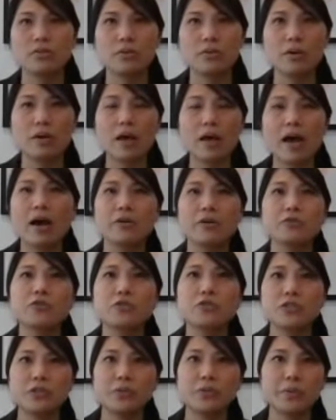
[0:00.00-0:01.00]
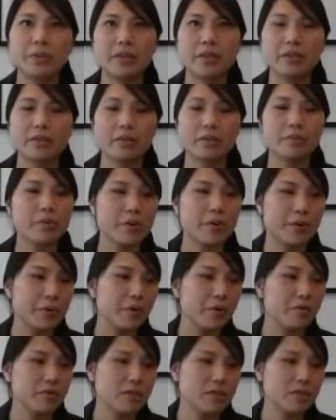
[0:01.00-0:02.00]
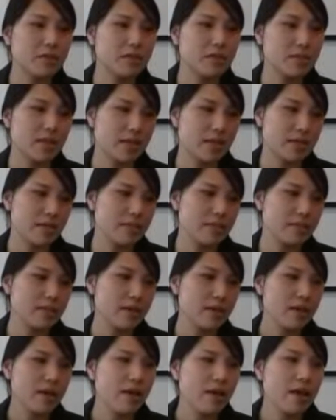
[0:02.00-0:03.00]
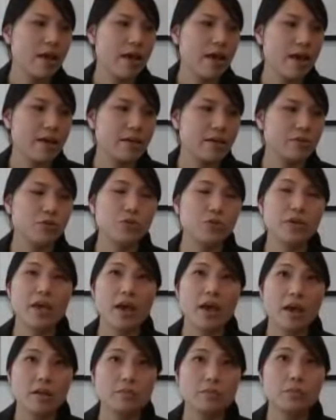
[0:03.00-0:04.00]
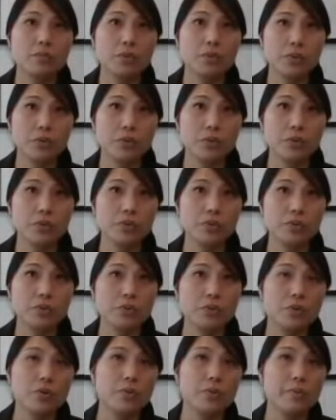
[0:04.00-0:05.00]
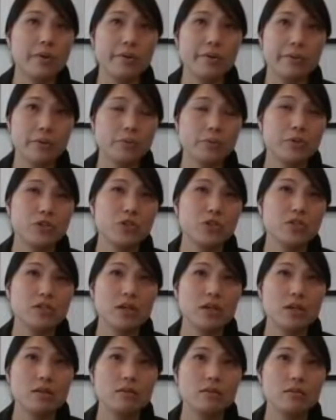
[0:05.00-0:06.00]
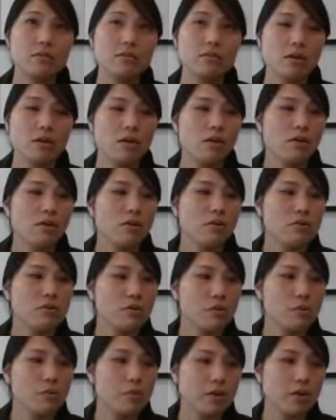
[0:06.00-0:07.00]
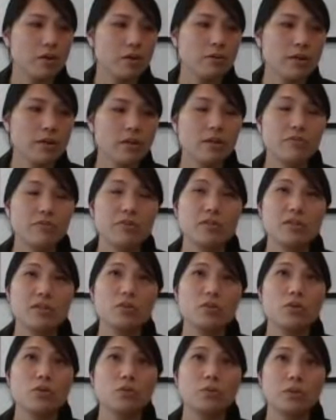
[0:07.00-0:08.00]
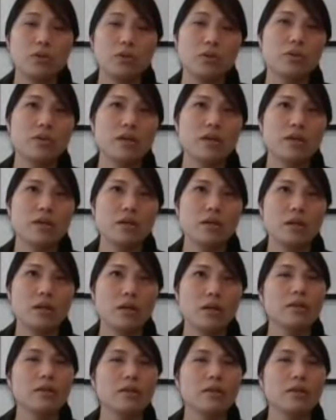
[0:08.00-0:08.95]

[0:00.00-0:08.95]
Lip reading: as to how to deal with the body of the deceased. And you can put your burial wishes in your will, and if it's in your will, then